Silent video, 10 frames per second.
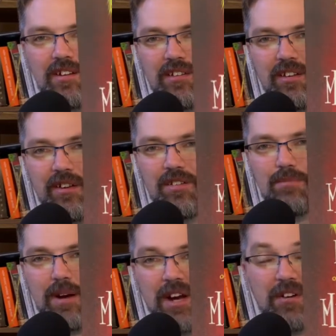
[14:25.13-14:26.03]
there's a little
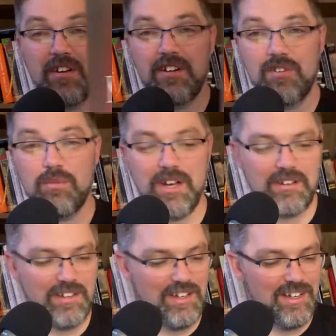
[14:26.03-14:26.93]
spider there as
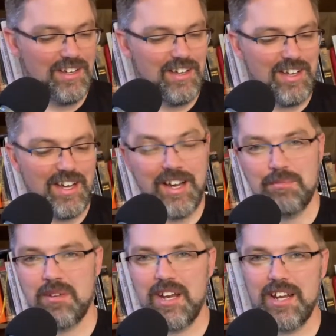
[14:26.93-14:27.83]
well,
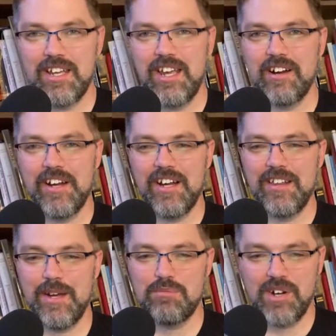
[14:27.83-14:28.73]
kind of carrying
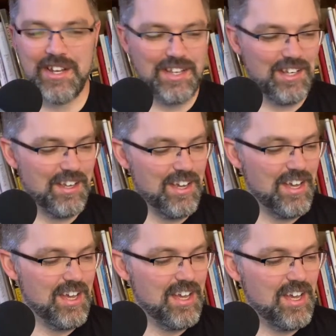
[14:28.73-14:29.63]
on that branding.
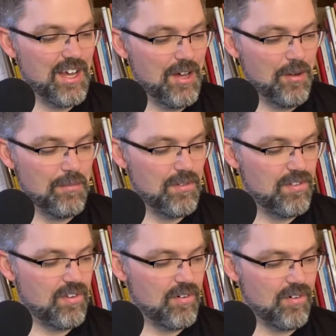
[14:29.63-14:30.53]

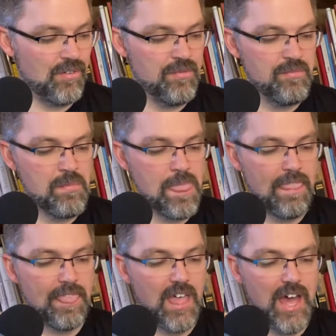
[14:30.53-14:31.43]
So
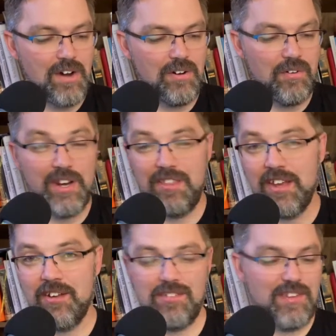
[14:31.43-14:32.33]
I don't know
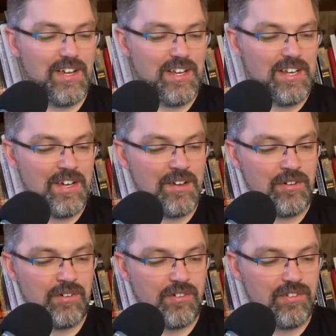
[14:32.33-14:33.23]
anything else
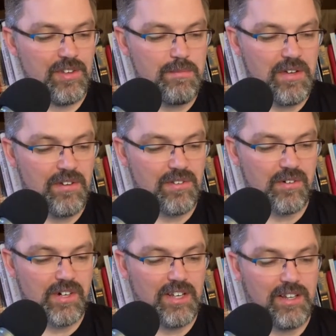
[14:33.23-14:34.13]
that Kristen Mills
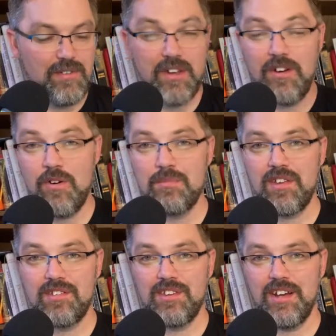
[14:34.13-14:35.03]
or Olivia Holmes
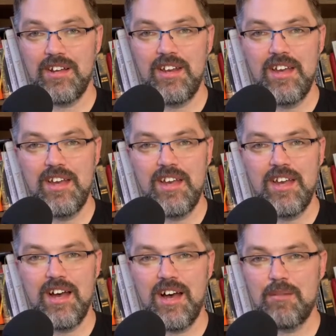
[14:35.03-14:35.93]
has done,
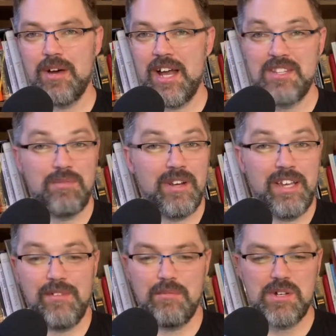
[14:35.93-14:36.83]
but I just want to
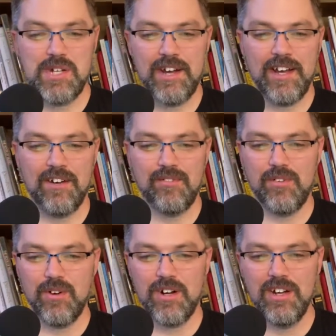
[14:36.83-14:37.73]
give them a shout out
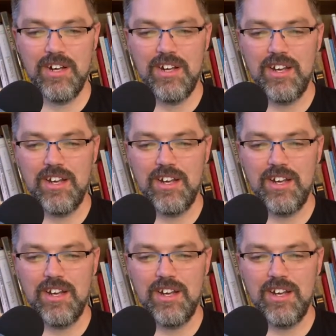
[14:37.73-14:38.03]
for